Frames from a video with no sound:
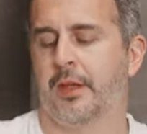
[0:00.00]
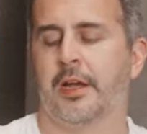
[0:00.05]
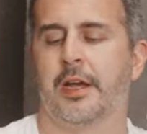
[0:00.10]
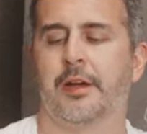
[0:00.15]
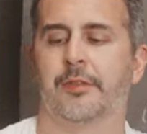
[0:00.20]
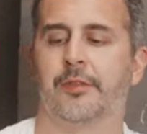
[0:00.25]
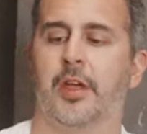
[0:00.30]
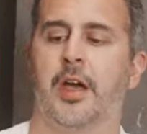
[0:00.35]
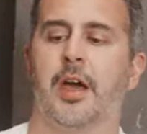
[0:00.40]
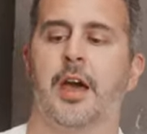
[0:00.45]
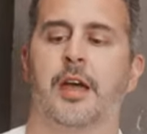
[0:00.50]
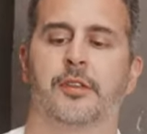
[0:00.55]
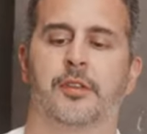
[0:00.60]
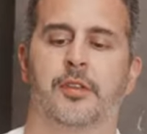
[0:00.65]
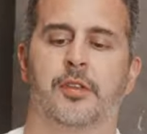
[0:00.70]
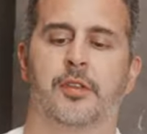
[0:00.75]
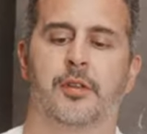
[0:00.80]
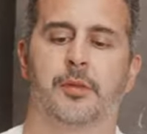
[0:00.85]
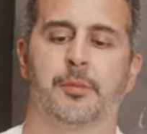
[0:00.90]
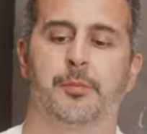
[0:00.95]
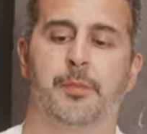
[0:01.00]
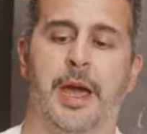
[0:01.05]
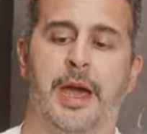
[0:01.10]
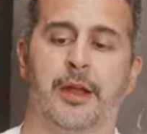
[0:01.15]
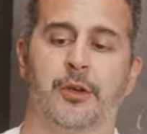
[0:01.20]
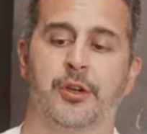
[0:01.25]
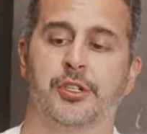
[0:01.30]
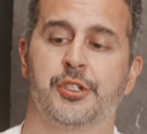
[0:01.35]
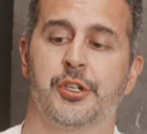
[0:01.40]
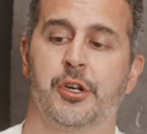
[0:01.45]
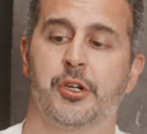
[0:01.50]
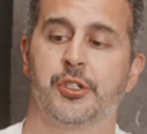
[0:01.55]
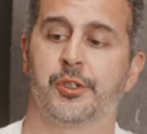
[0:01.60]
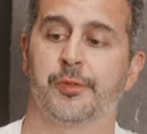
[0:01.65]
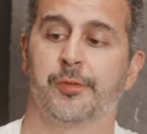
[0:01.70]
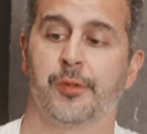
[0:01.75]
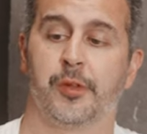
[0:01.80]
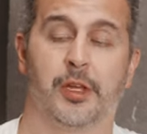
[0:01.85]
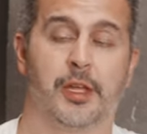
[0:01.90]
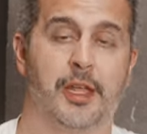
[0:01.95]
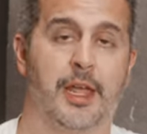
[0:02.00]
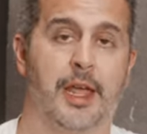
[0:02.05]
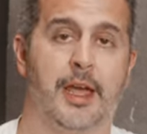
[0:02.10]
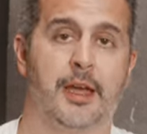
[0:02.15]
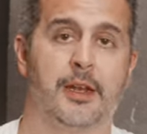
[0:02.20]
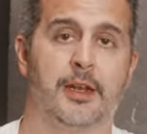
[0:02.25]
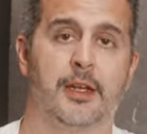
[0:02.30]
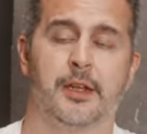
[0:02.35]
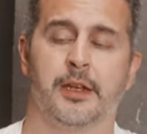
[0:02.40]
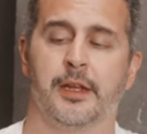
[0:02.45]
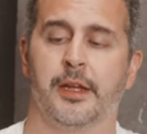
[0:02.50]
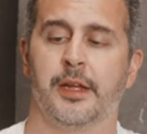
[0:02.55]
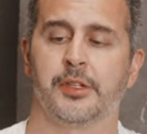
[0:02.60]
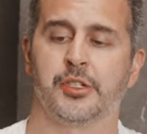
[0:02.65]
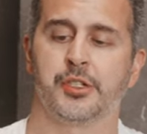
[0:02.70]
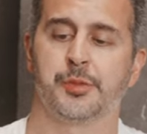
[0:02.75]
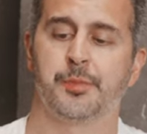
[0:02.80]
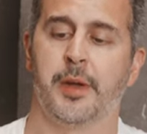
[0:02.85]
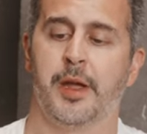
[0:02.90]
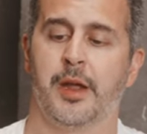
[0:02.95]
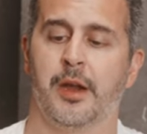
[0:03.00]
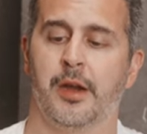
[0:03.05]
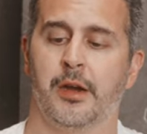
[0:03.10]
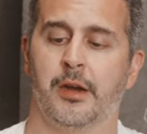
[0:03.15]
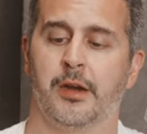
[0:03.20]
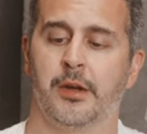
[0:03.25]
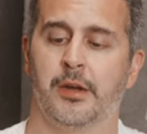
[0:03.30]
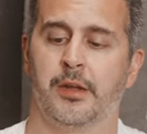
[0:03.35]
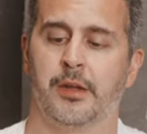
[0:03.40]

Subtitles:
I've got battery charger for the Canon and spare